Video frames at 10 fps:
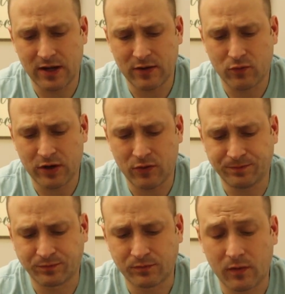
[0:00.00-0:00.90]
like what I
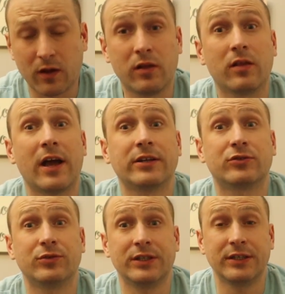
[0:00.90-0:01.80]
like
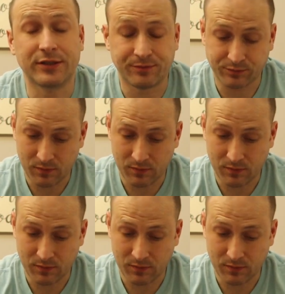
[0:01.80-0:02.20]
to eat,